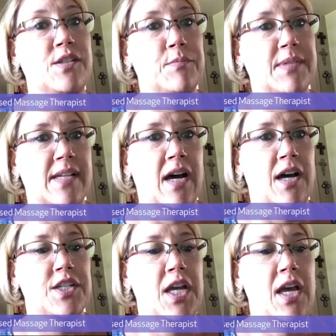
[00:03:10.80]
to
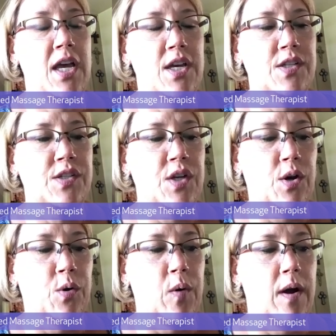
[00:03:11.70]
massage.
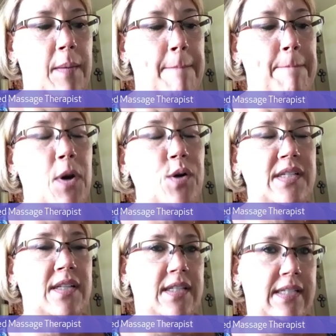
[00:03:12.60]
So
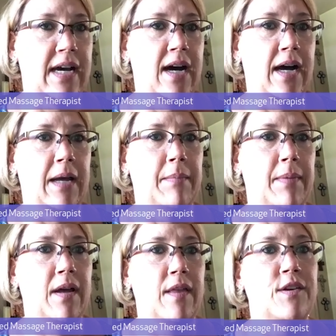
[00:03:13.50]
most of the time,
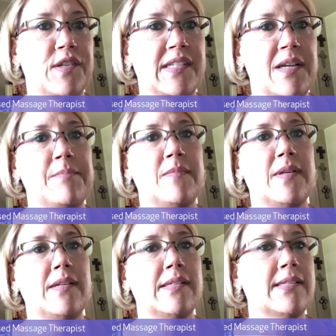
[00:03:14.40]
there's some
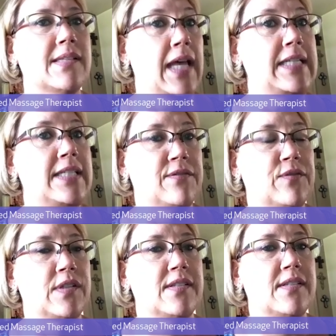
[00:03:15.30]
slight
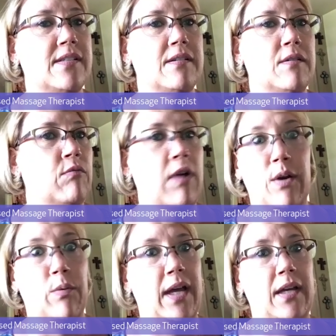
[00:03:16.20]
difference right
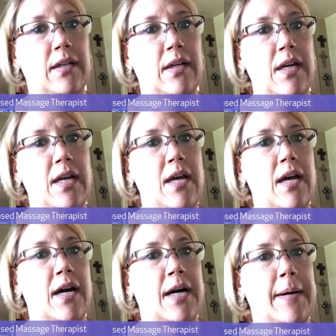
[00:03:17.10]
away.
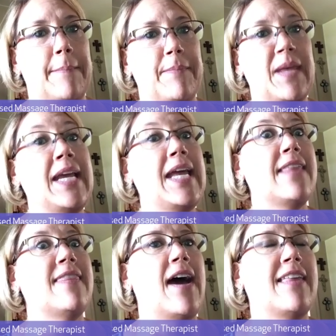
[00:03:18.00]
And
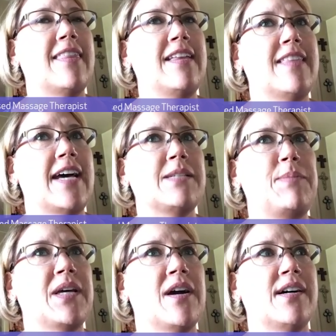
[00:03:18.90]
again, I think that's
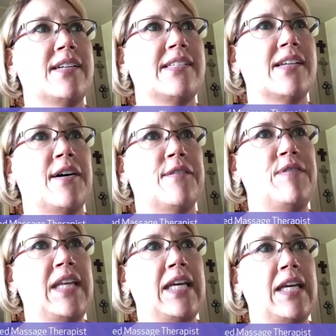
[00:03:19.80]
because of
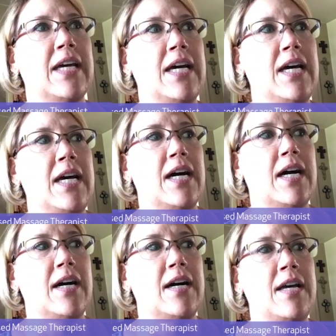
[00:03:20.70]
the
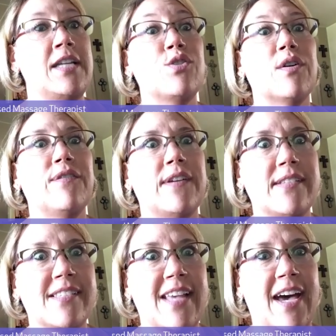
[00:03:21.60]

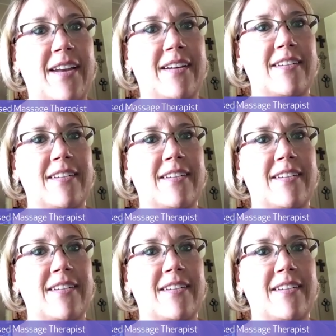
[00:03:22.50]
endorphins that